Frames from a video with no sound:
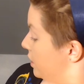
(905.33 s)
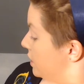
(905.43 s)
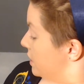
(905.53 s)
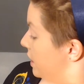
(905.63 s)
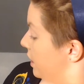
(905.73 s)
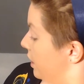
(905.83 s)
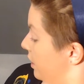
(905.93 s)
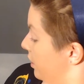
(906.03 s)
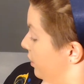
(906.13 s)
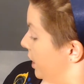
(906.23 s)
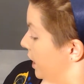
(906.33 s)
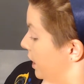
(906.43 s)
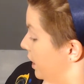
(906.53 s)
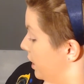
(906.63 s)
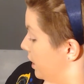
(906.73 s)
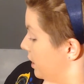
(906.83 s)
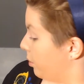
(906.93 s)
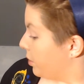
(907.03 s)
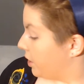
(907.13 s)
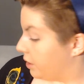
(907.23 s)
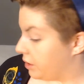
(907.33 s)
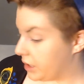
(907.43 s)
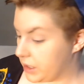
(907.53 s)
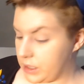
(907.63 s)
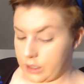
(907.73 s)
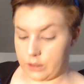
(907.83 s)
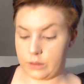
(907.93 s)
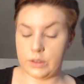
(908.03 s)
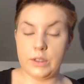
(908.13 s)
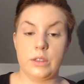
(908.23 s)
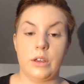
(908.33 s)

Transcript: So, yep, that's those.